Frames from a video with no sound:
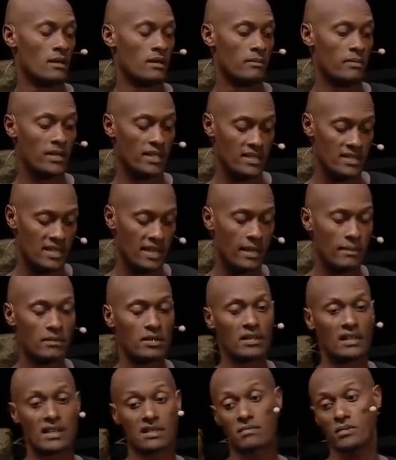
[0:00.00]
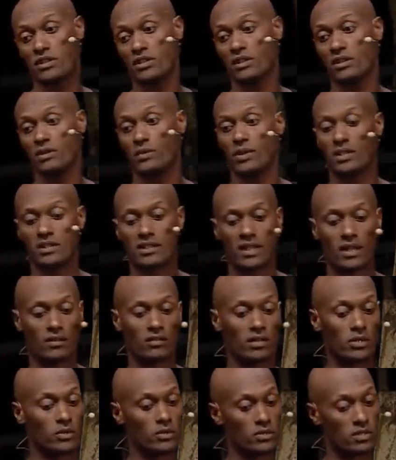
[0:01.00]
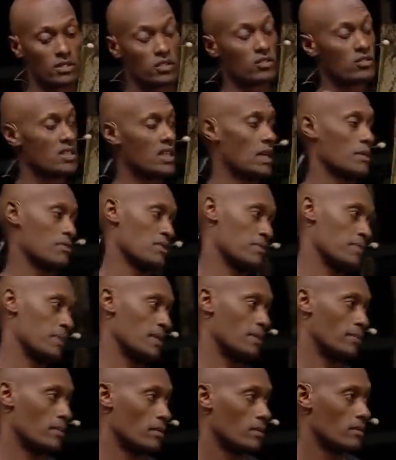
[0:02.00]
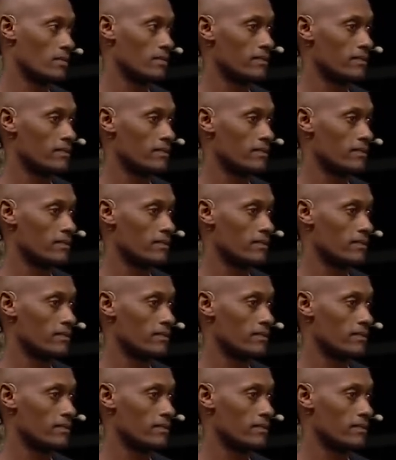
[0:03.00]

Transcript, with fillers: By the time the last machete went down, there was two types of people.